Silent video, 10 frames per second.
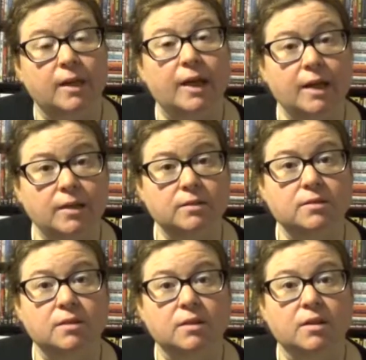and
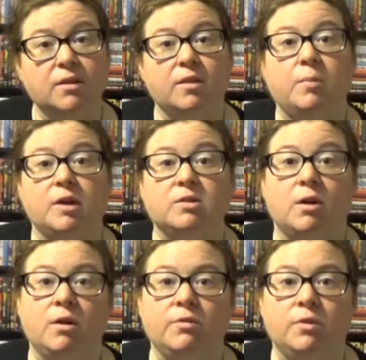the best
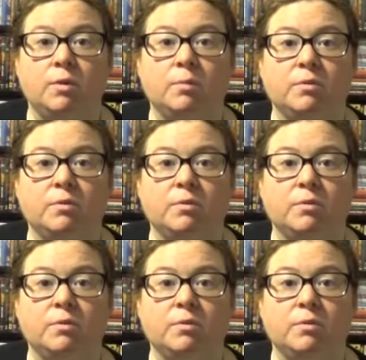horror film